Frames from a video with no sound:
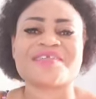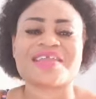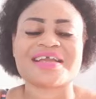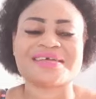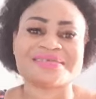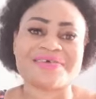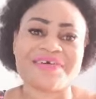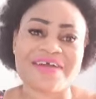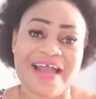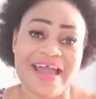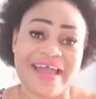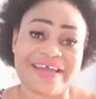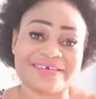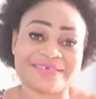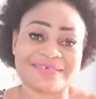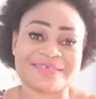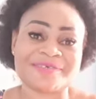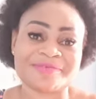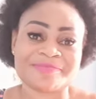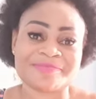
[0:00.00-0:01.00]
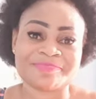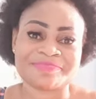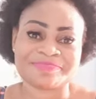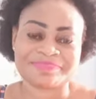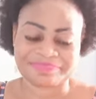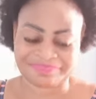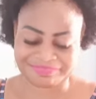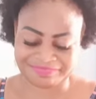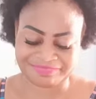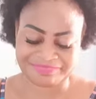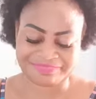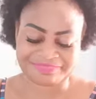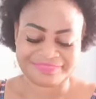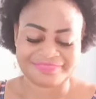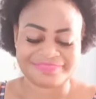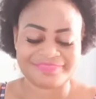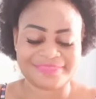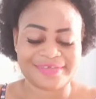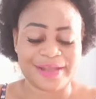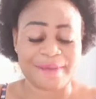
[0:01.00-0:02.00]
So guys,
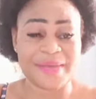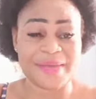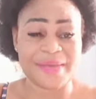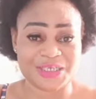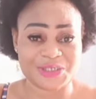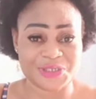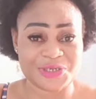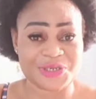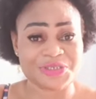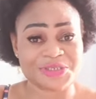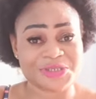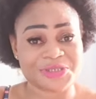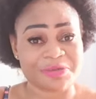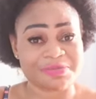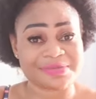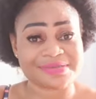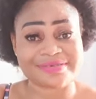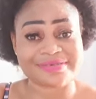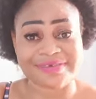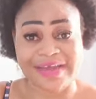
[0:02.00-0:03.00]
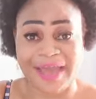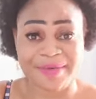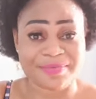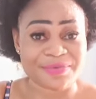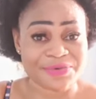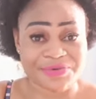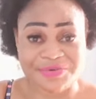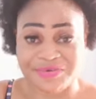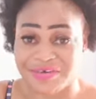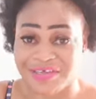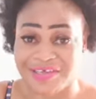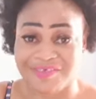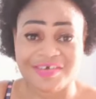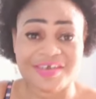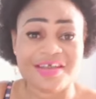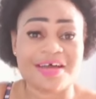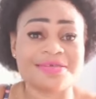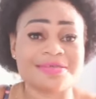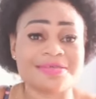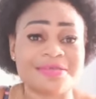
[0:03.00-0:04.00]
make sure you subscribe. Oh, if
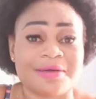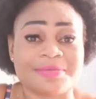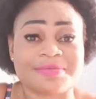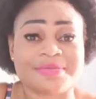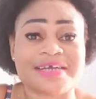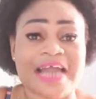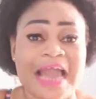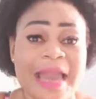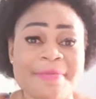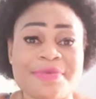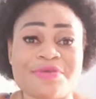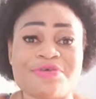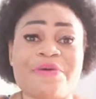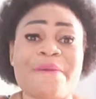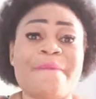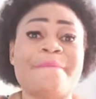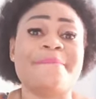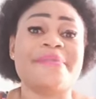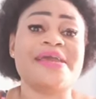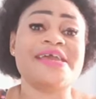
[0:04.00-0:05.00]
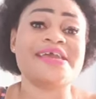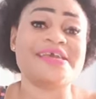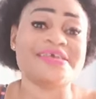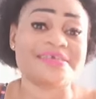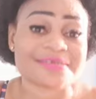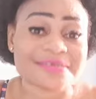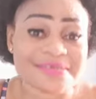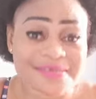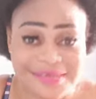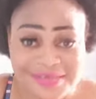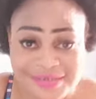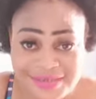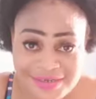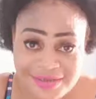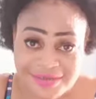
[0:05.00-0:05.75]
you don't subscribe, you will miss.